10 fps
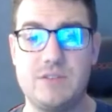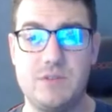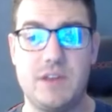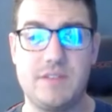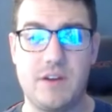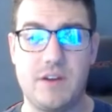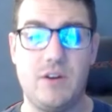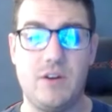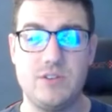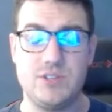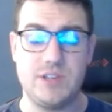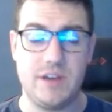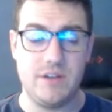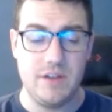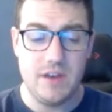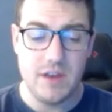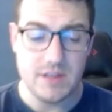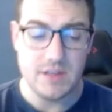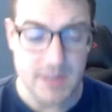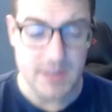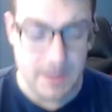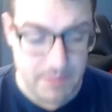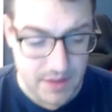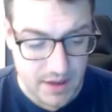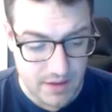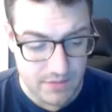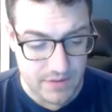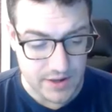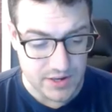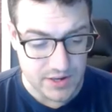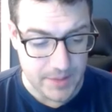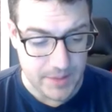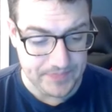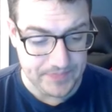So it gets like a hard shell to keep the infection out.